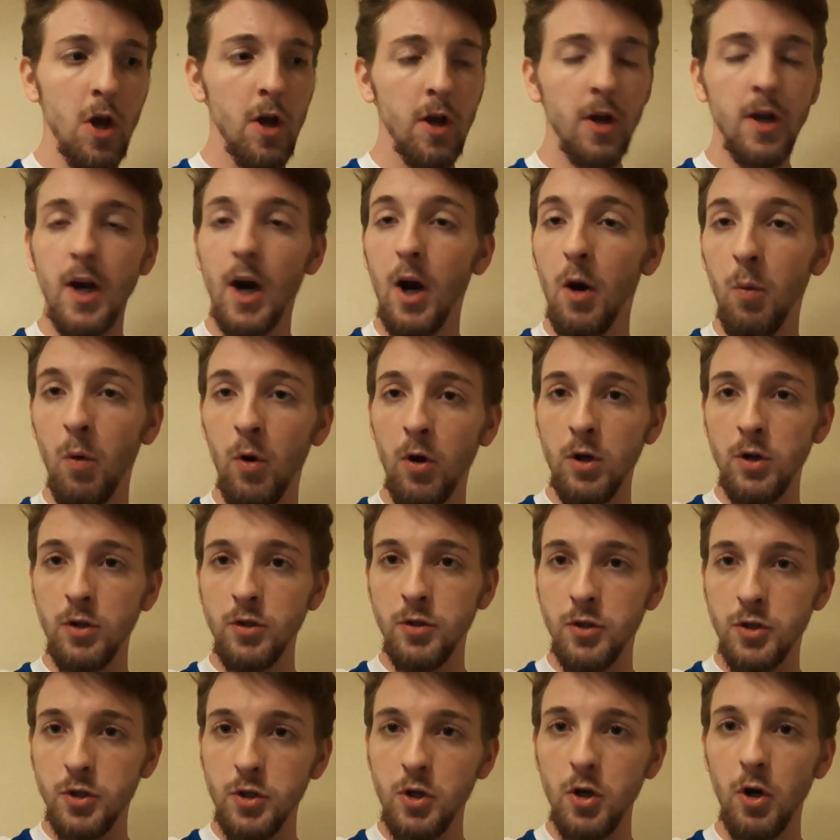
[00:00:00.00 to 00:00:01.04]
Carl
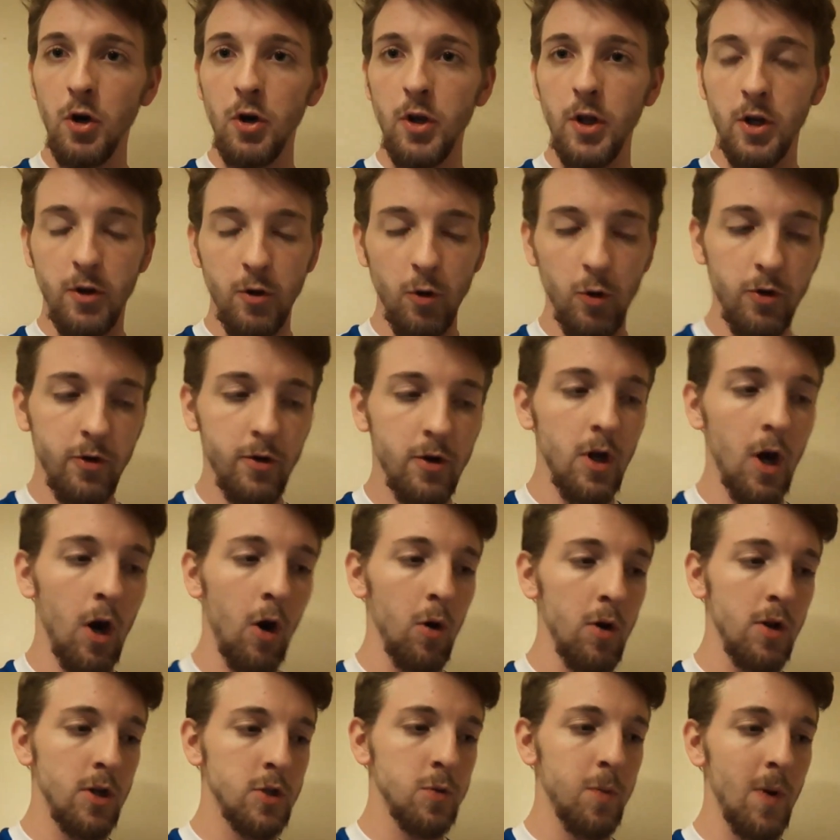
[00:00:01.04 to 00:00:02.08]
Wootton scored a good
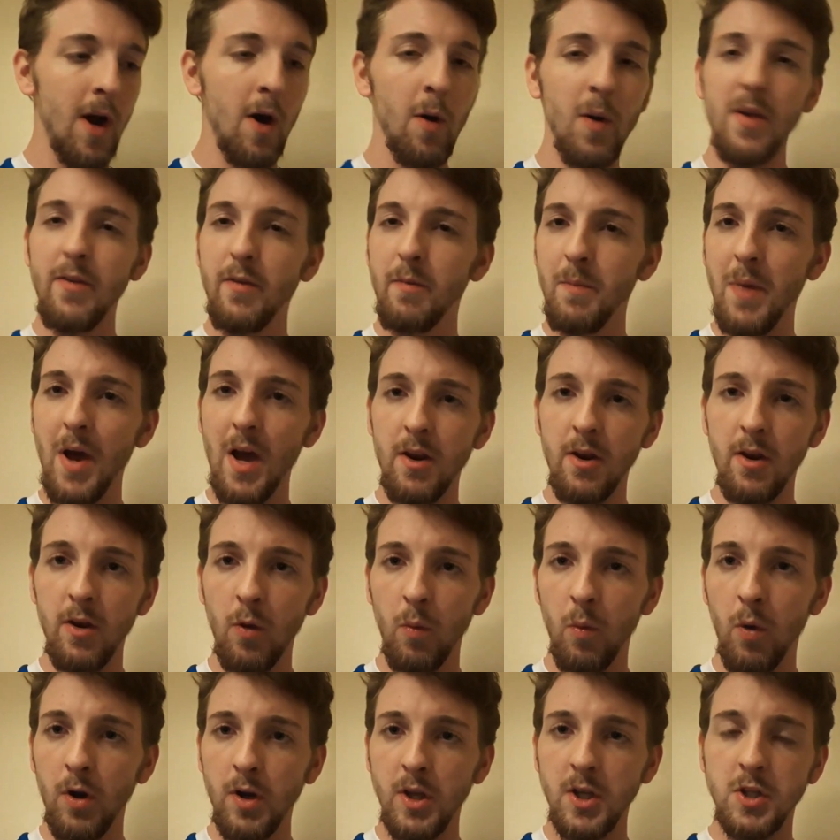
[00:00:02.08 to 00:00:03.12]
goal as well, even better than the
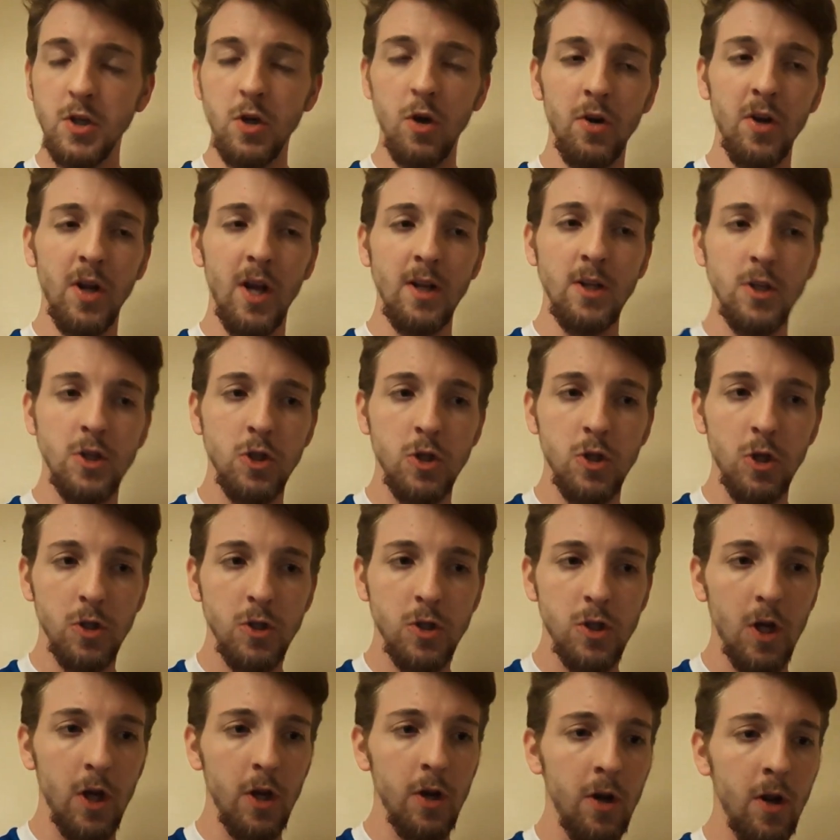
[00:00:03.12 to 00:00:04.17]
one he scored against
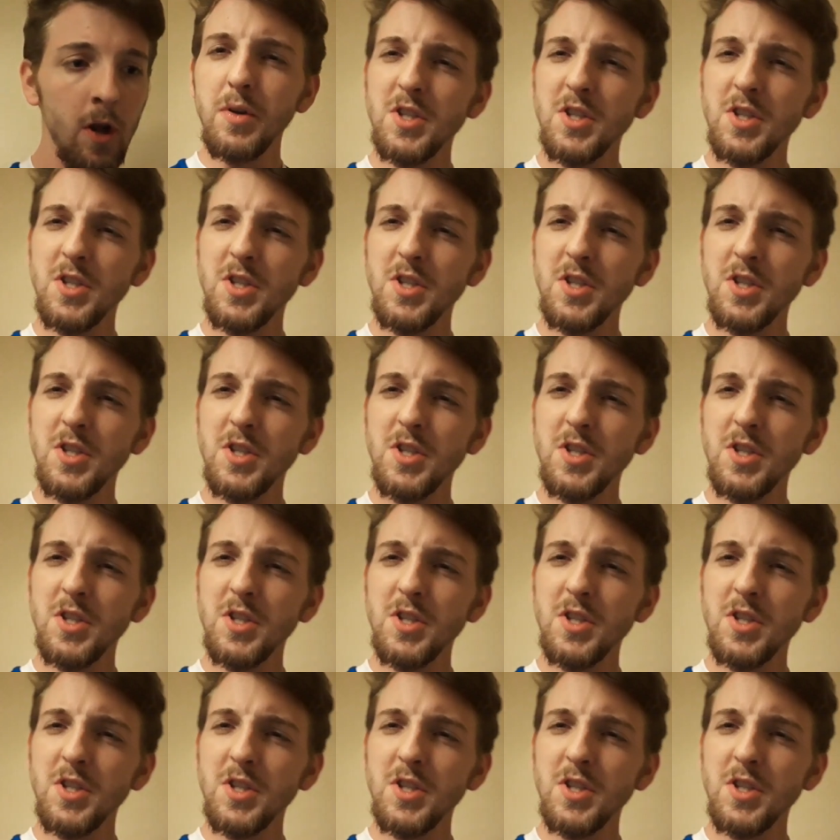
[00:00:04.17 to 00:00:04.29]
Sutton.